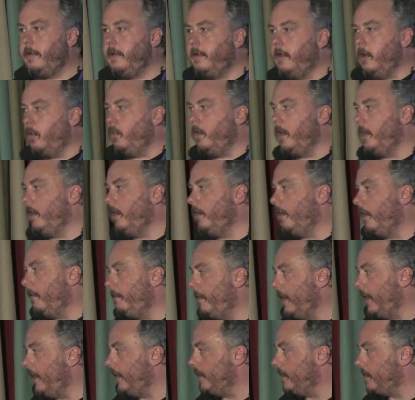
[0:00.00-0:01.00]
that we
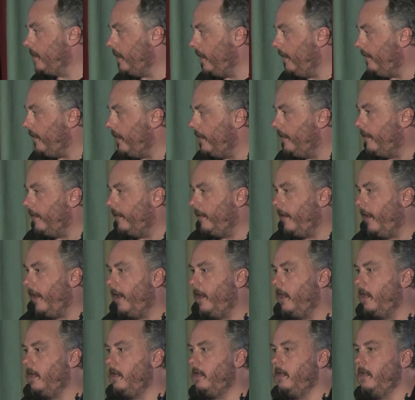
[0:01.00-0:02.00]
Europeans live in today
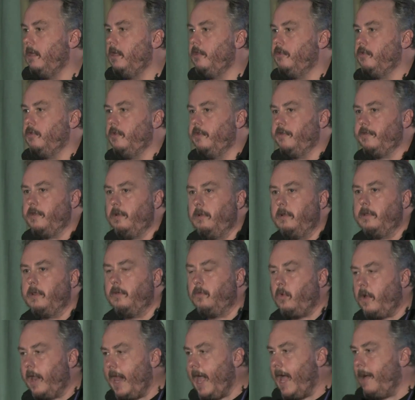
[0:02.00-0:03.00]
is a result of
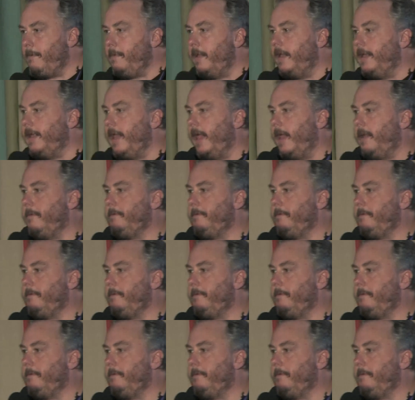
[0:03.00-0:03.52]
what happened then.